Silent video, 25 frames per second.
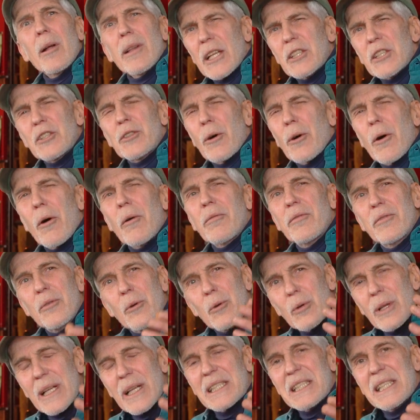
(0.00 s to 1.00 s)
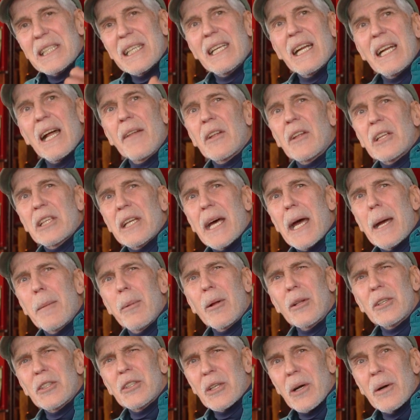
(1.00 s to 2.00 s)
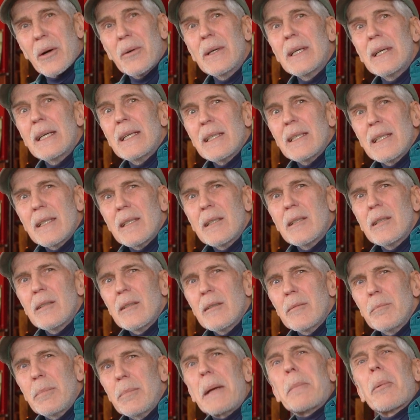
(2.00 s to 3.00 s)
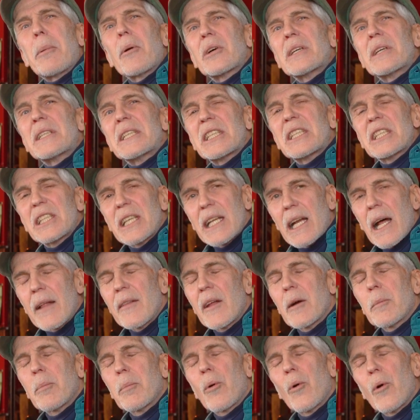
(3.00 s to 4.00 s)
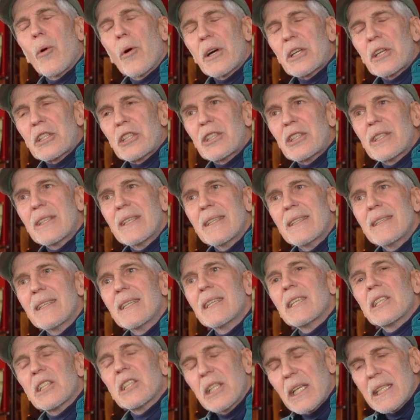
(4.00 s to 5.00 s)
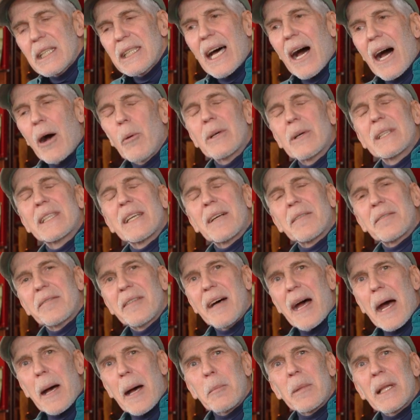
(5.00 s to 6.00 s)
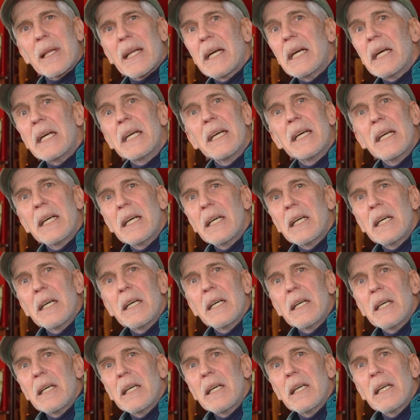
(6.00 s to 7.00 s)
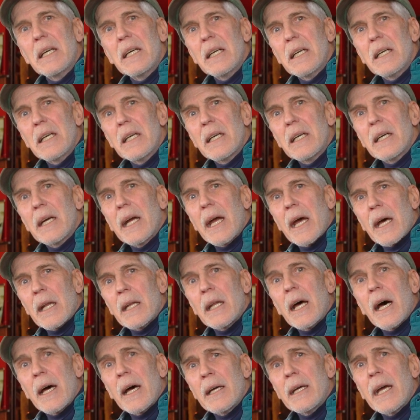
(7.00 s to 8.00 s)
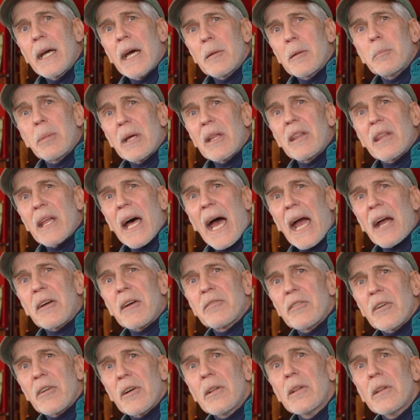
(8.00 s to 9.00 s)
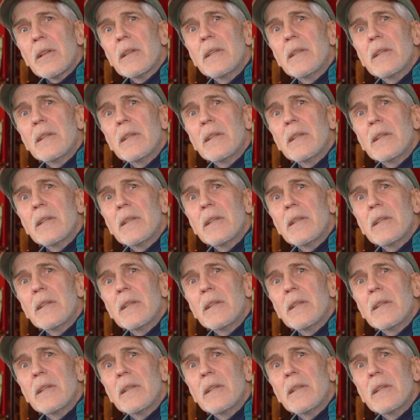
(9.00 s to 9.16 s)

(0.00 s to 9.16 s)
Let's grow food. Let's get it on the table so people can sit on their porch, sit down with their family, and be thankful.